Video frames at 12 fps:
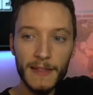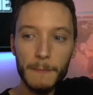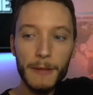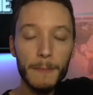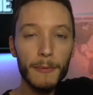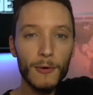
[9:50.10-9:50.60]

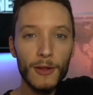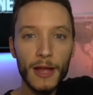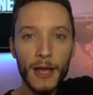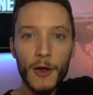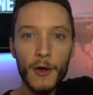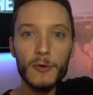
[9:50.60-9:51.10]
the people
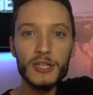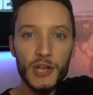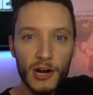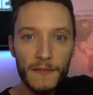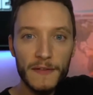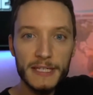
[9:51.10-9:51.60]
who
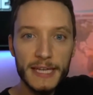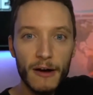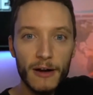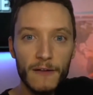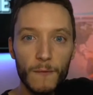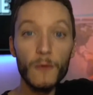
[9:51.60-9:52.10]
started this
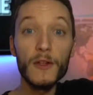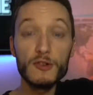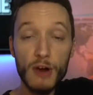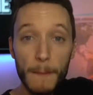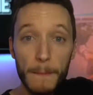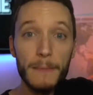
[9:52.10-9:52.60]
narrative were the
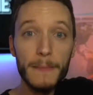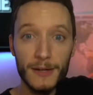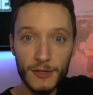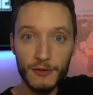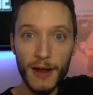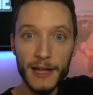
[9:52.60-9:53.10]
Trump
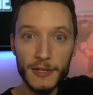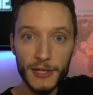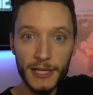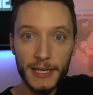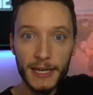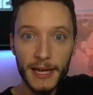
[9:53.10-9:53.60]

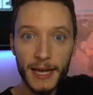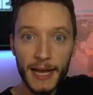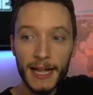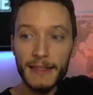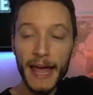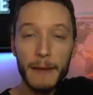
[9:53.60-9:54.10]
administration,
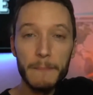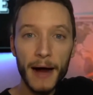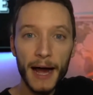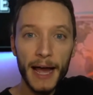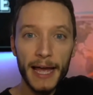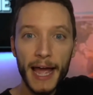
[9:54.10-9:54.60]
led
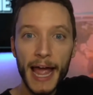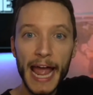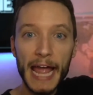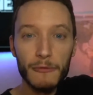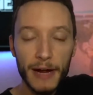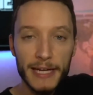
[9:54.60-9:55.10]
by
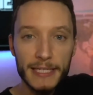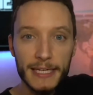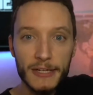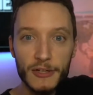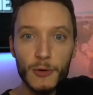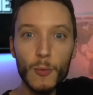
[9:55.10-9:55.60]
a
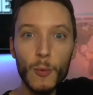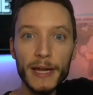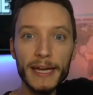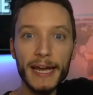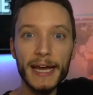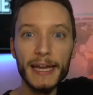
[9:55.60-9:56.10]
racist who
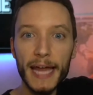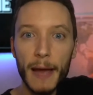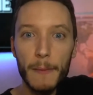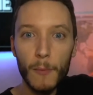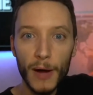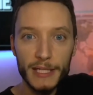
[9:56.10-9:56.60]
wouldn't
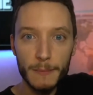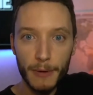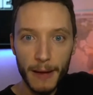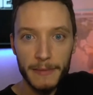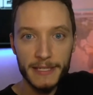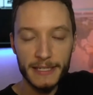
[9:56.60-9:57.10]
condemn white
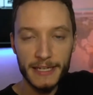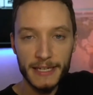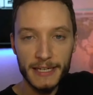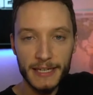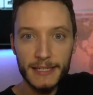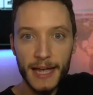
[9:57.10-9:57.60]

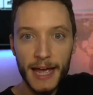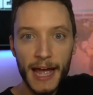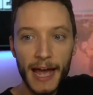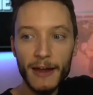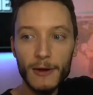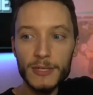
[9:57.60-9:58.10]
supremacists
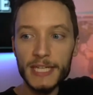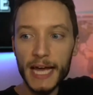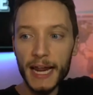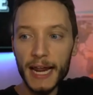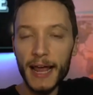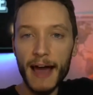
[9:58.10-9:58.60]
and who
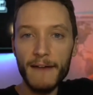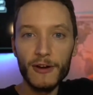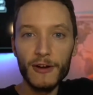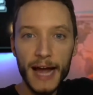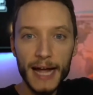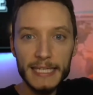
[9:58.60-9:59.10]
said it
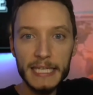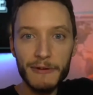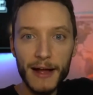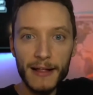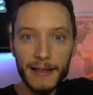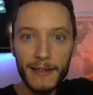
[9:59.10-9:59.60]
after a Nazi
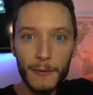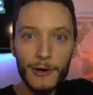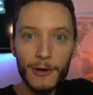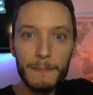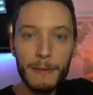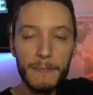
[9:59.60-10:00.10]
rally, there were
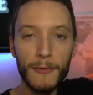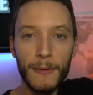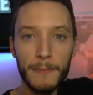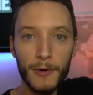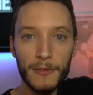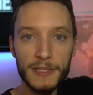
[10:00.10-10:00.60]
good people
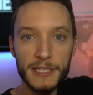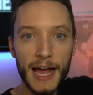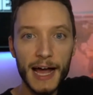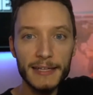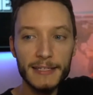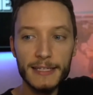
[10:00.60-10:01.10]
on both
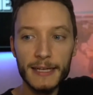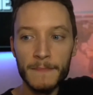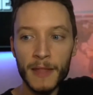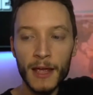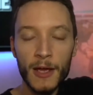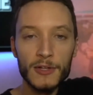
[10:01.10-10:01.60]
sides.
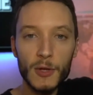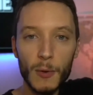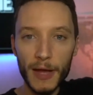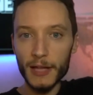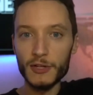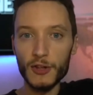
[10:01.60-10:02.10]

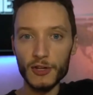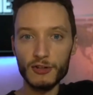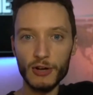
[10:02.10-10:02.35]
So, so the